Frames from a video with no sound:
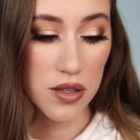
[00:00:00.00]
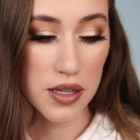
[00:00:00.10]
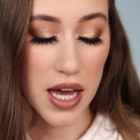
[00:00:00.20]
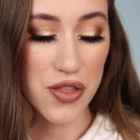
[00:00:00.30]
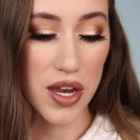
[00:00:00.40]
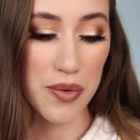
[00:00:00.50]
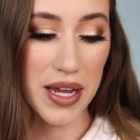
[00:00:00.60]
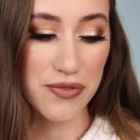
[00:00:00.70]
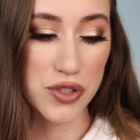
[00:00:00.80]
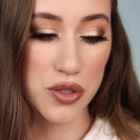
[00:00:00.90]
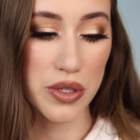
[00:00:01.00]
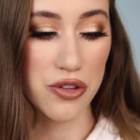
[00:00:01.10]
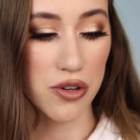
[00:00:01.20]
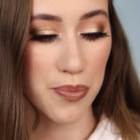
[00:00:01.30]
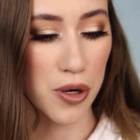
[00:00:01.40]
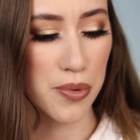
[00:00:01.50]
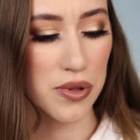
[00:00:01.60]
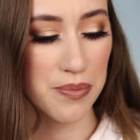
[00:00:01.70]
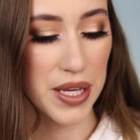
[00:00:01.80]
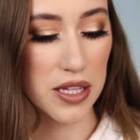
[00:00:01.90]
Like I thought I would have to do either a
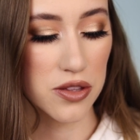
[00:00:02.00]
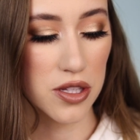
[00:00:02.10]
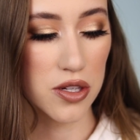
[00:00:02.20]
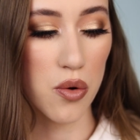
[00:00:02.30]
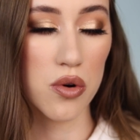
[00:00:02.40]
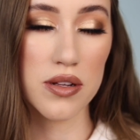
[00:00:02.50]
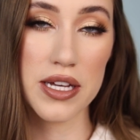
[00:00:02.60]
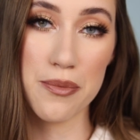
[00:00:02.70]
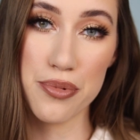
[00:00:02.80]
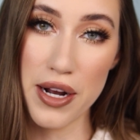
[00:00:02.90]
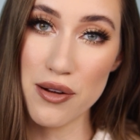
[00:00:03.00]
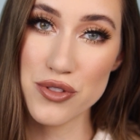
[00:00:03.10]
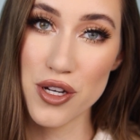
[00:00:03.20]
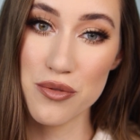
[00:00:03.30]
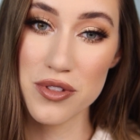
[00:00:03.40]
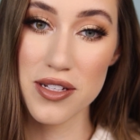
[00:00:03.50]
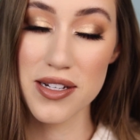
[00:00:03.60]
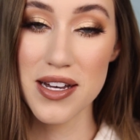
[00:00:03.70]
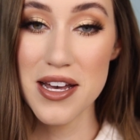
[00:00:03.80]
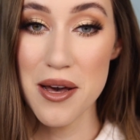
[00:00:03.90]
purple and pink look or like a brown tone look,